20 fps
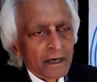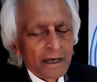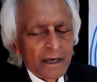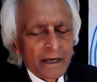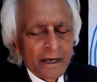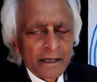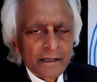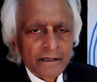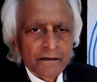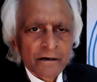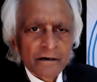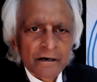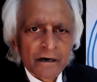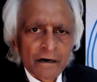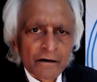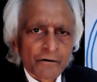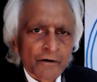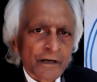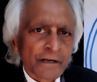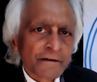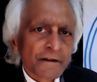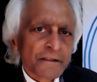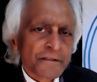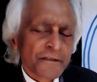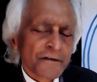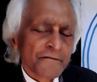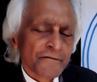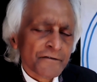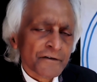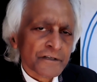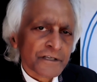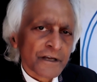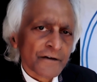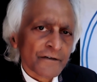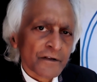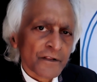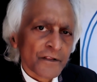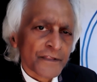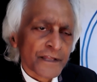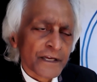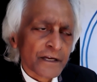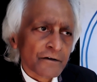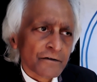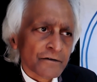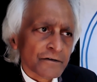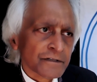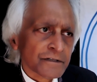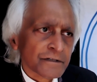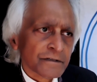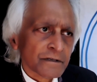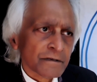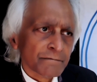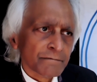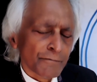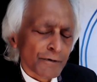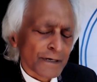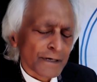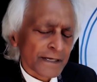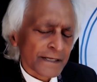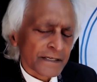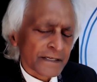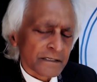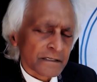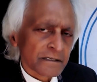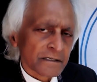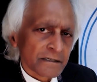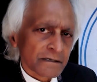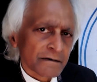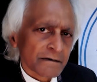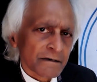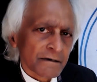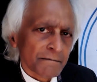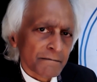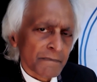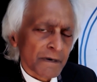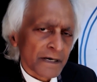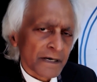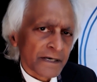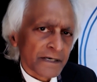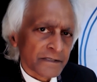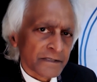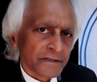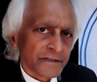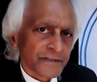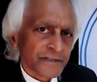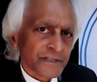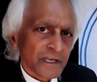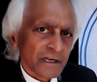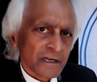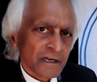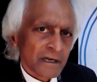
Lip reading: And our great philosophical thinkers, brilliant minds,